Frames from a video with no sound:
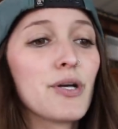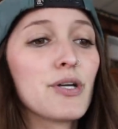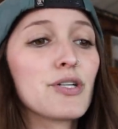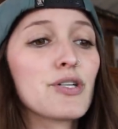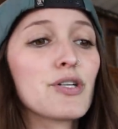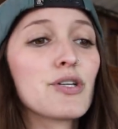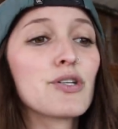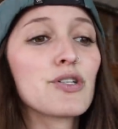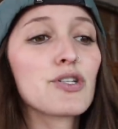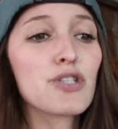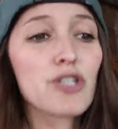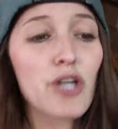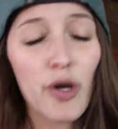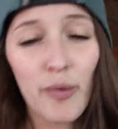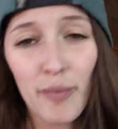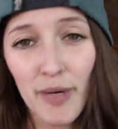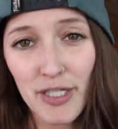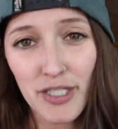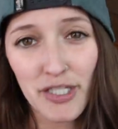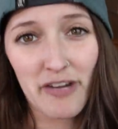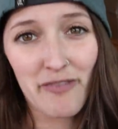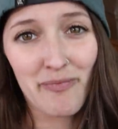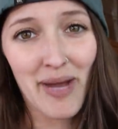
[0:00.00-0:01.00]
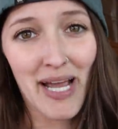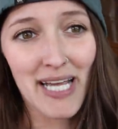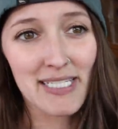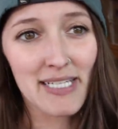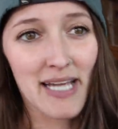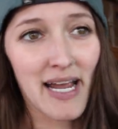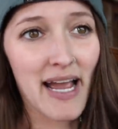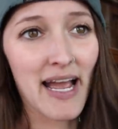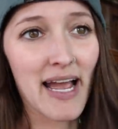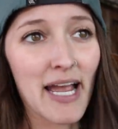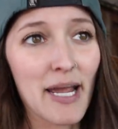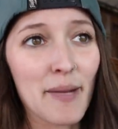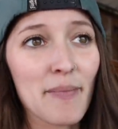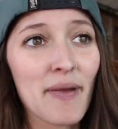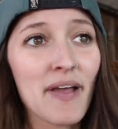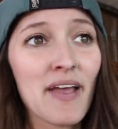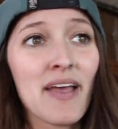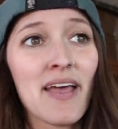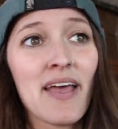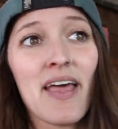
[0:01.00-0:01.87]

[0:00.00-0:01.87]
so much of my time